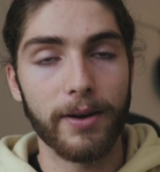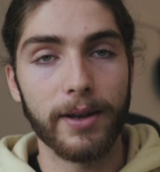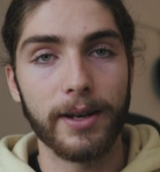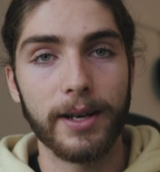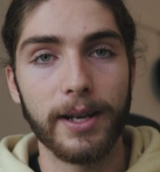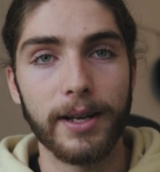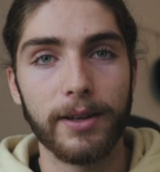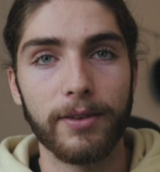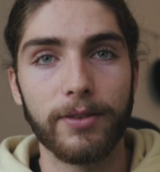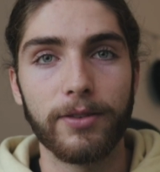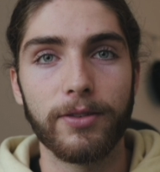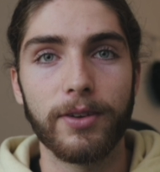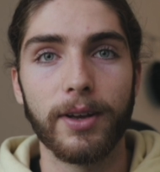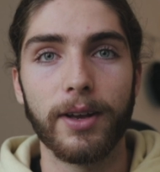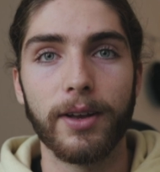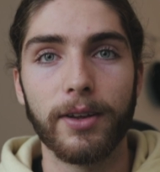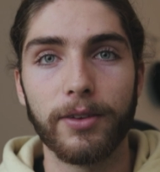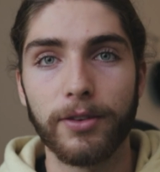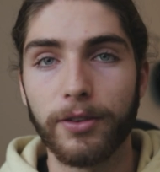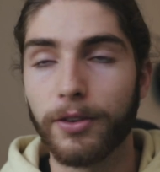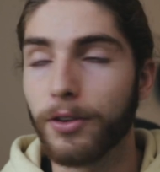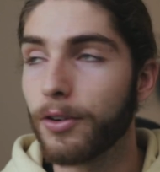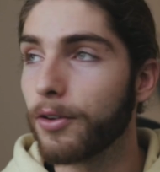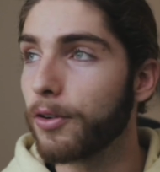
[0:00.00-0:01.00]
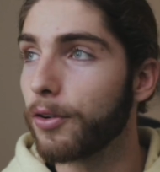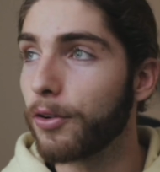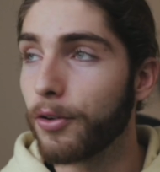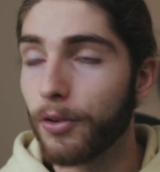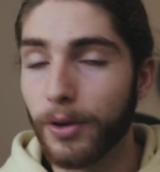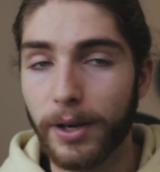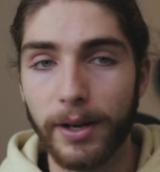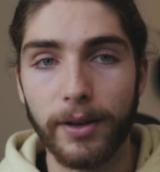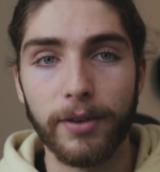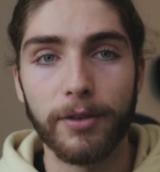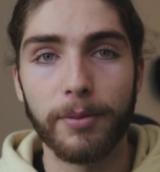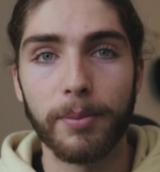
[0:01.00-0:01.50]
and it's just
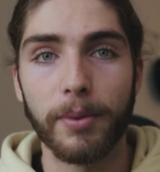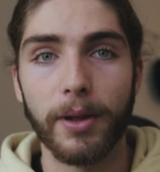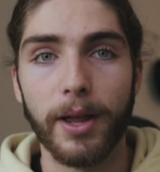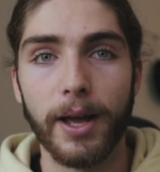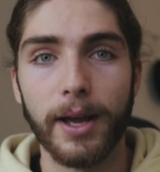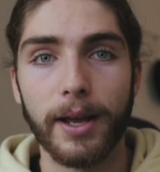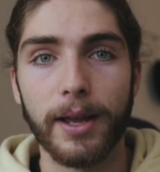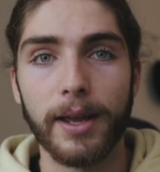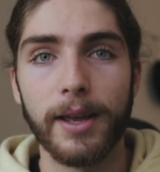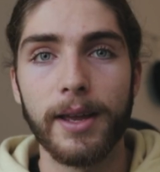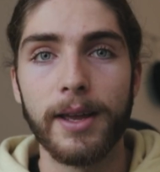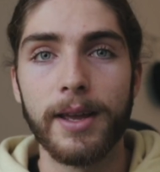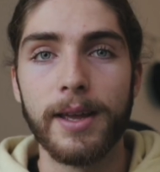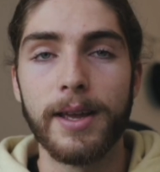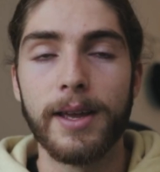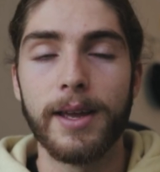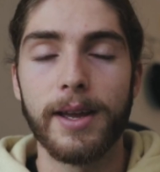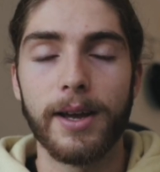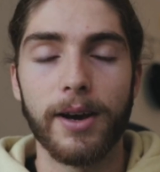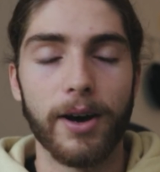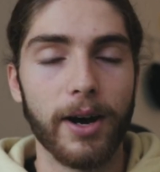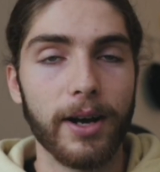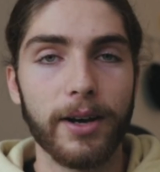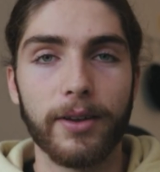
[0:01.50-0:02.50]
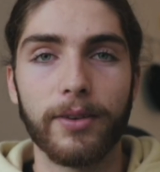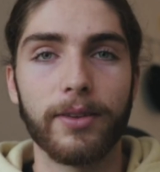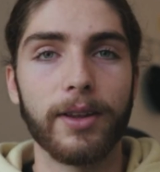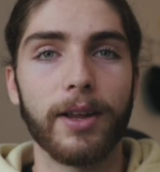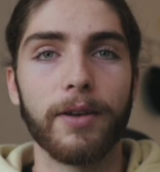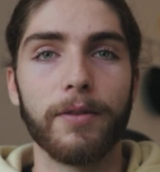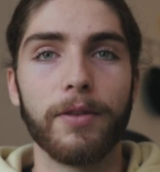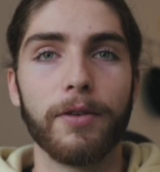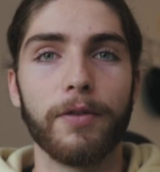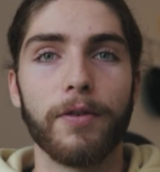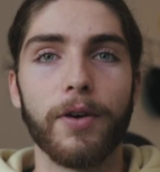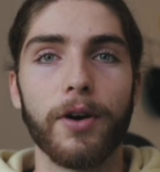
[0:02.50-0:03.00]
crisp. Like, I just
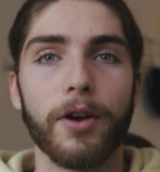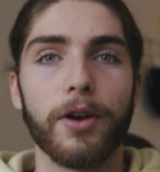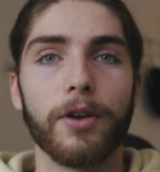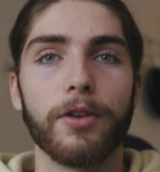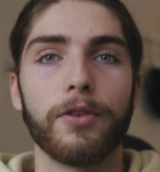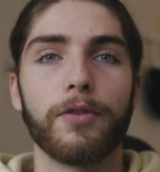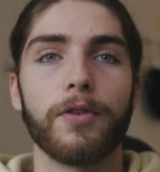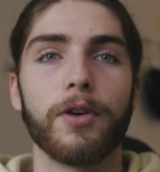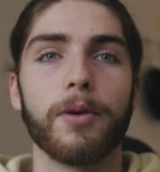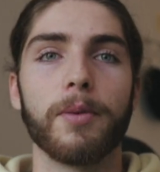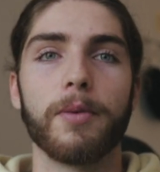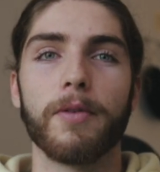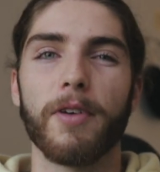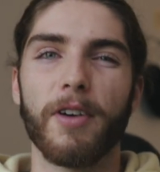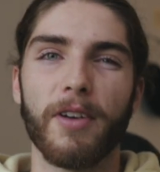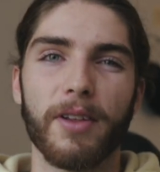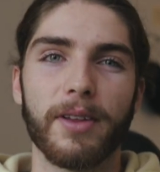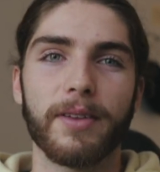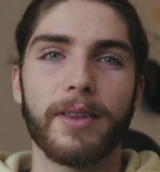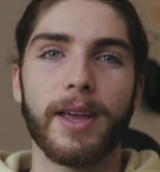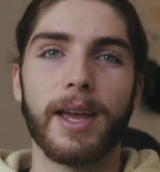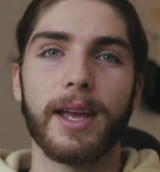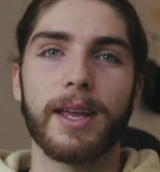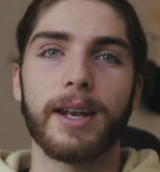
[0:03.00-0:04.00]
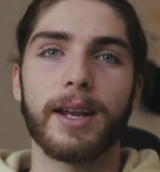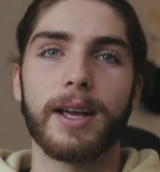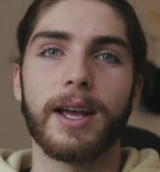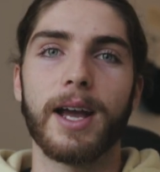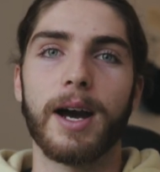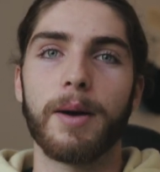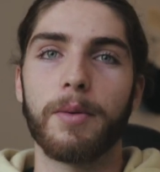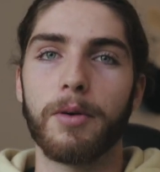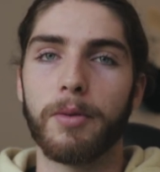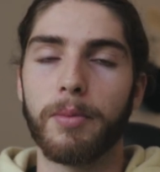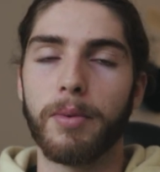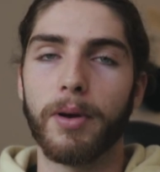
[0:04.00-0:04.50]
love the photos from it. I've only taken a
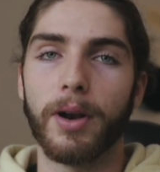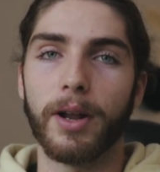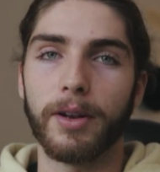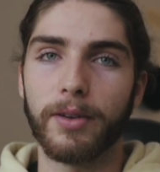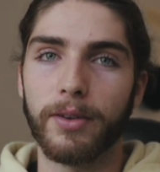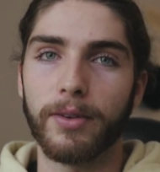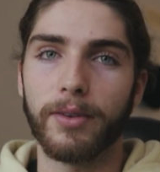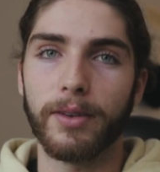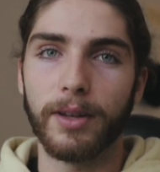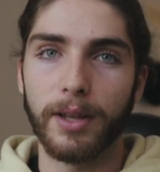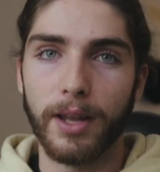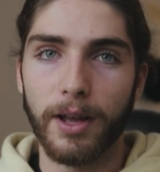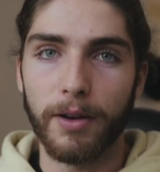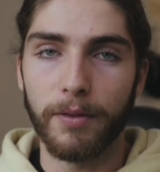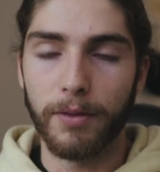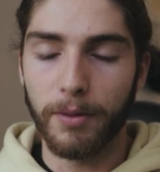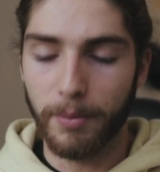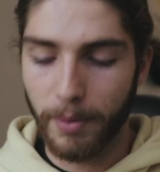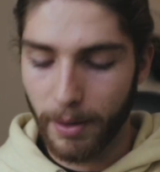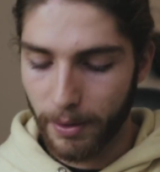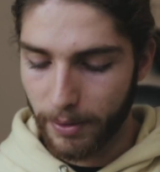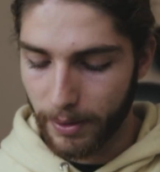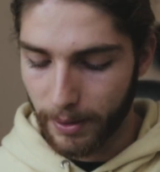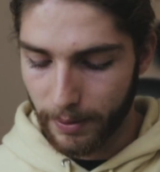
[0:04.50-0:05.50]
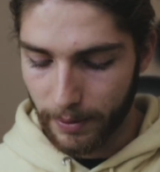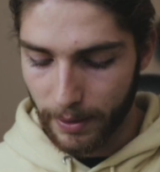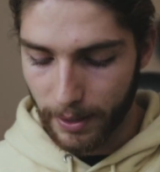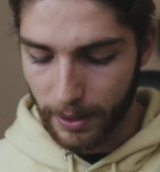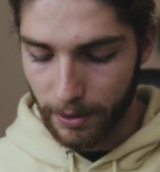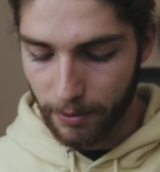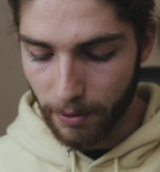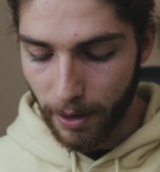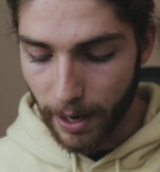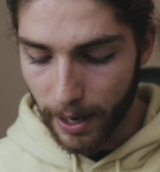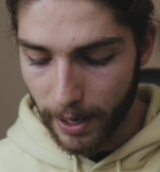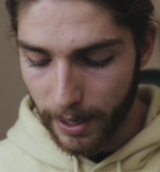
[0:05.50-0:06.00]
couple, but I just love them. I think they're
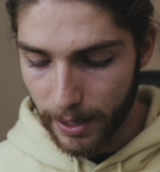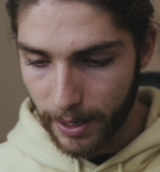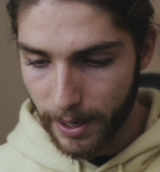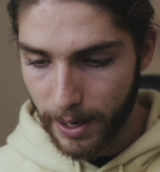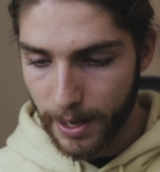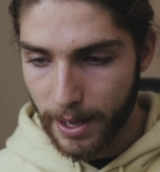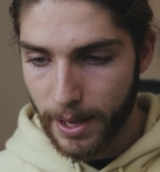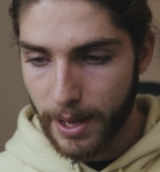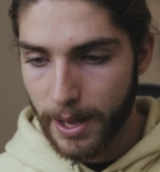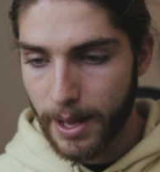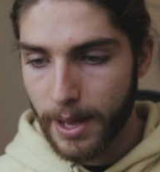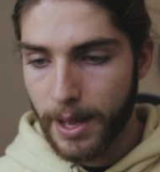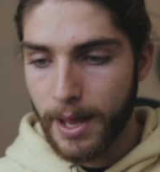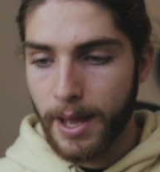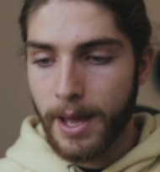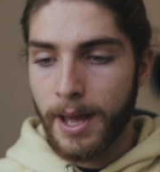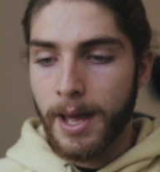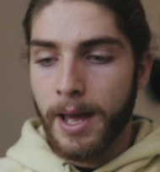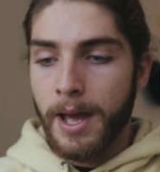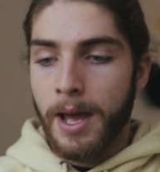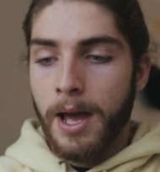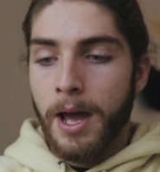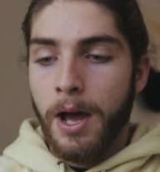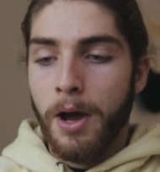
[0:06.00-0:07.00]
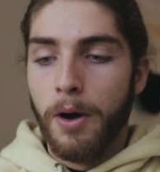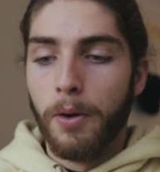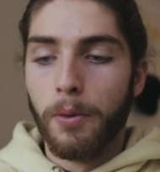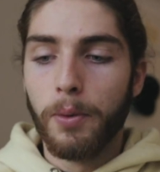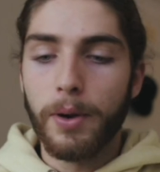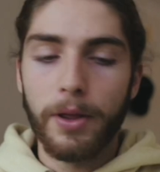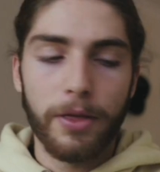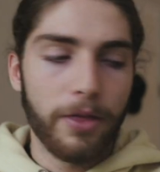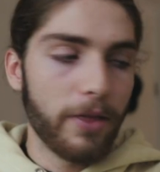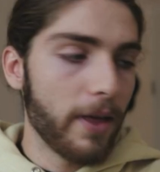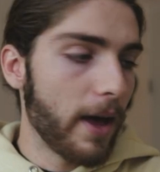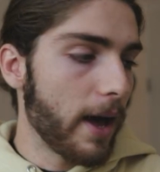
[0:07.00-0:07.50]
great.
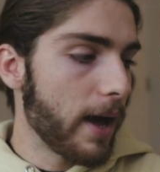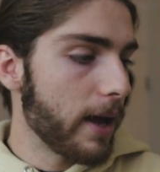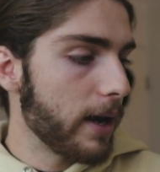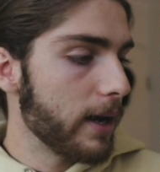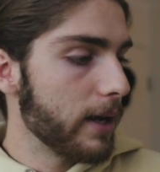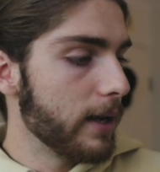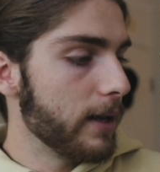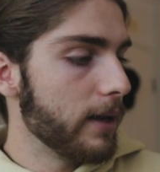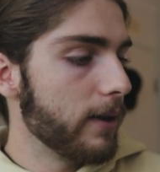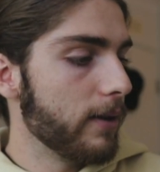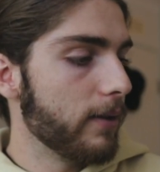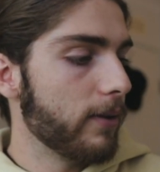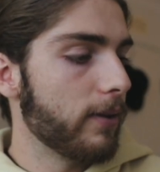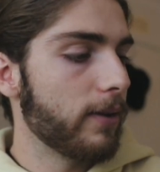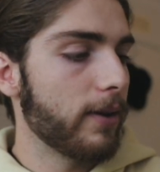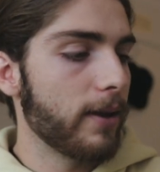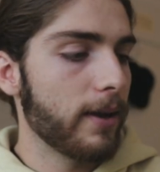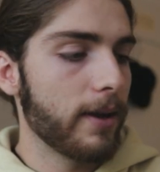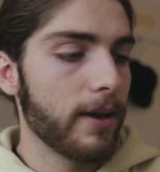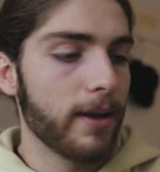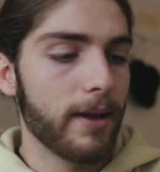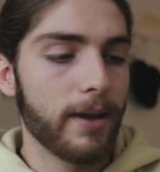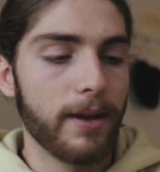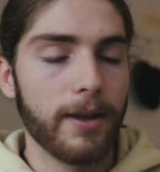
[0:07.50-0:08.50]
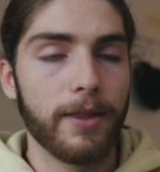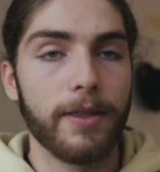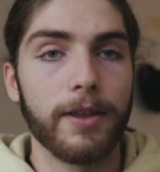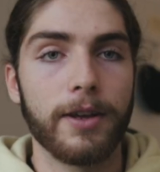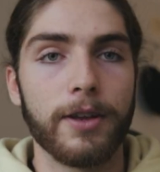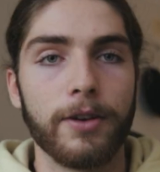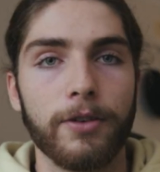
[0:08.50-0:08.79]
with that is the